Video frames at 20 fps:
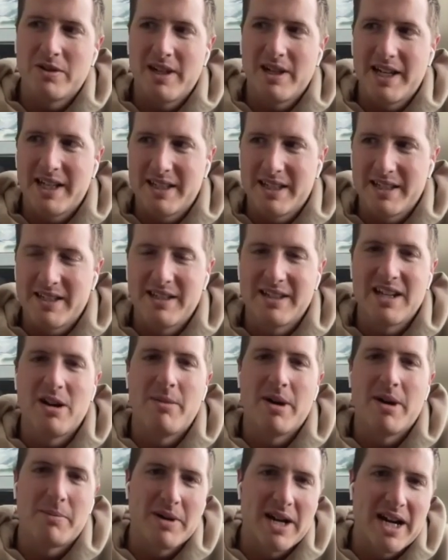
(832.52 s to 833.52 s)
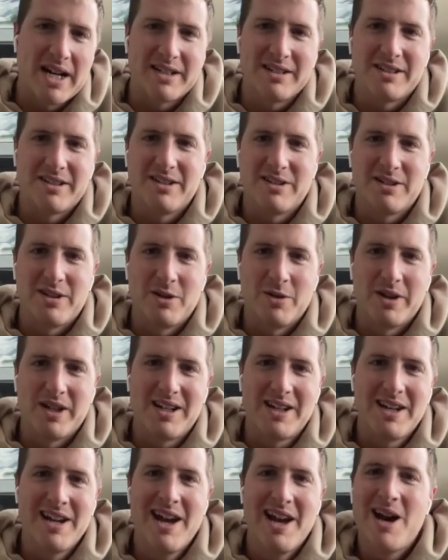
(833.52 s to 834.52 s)
like, this is how my practice is
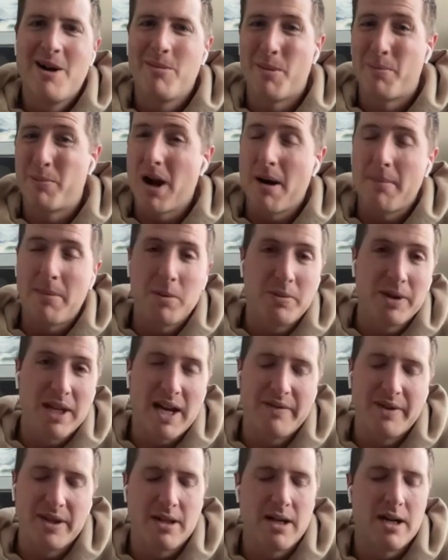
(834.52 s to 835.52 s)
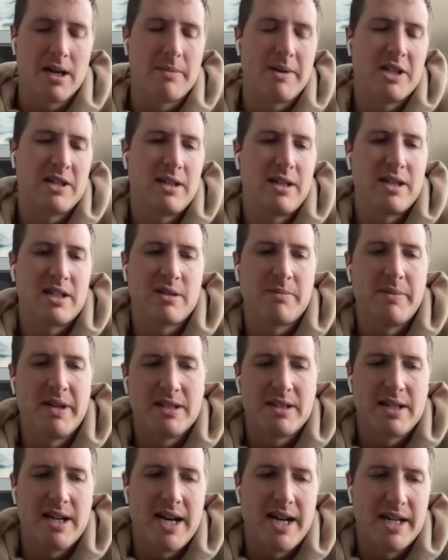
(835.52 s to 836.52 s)
doing, but probably haven't thought about the expense
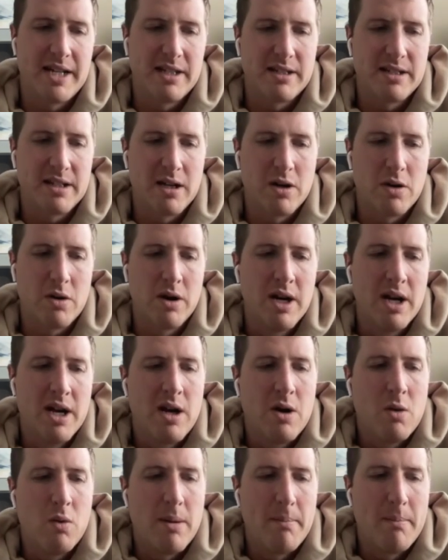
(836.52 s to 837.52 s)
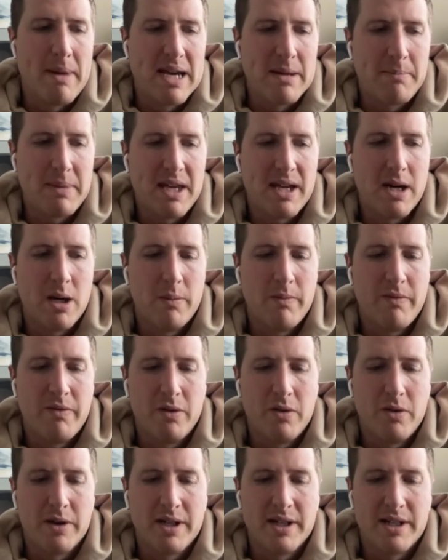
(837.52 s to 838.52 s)
side. And so what might be
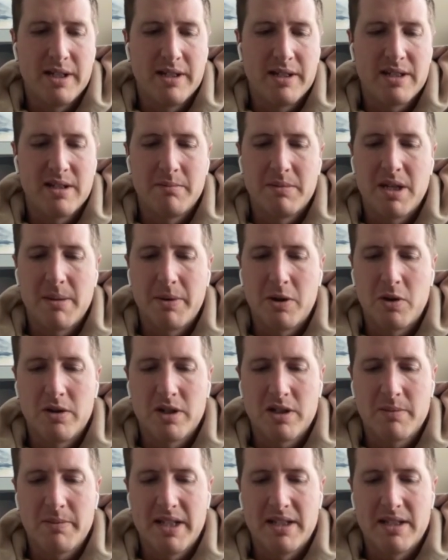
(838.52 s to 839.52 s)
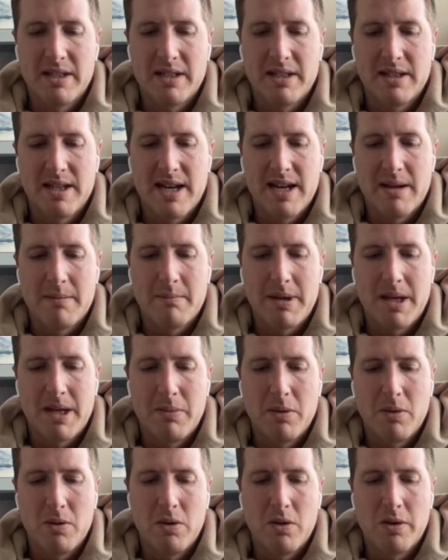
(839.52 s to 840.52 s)
helpful is some typical expenses that
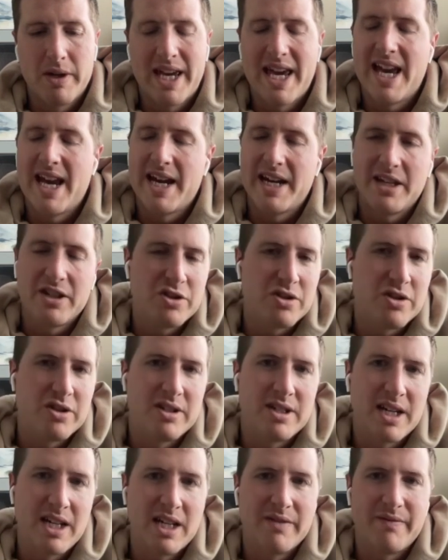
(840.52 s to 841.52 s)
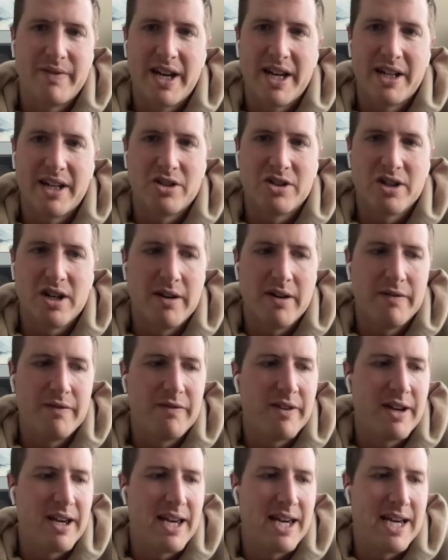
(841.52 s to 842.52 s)
people can and should take advantage of.
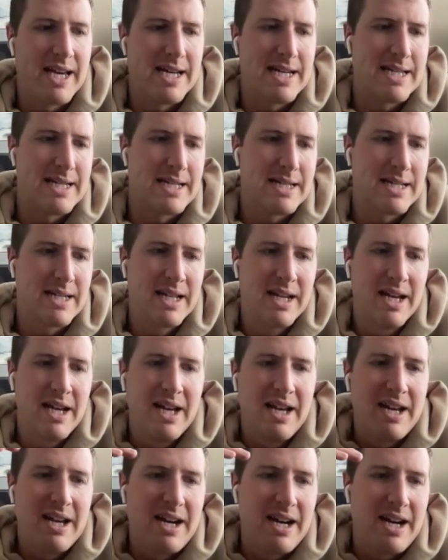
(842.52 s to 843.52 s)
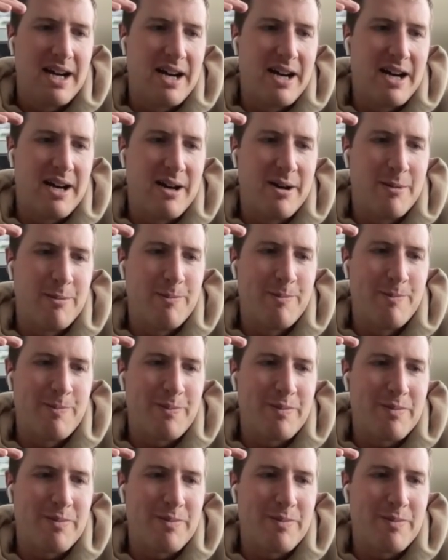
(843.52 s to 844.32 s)
And um,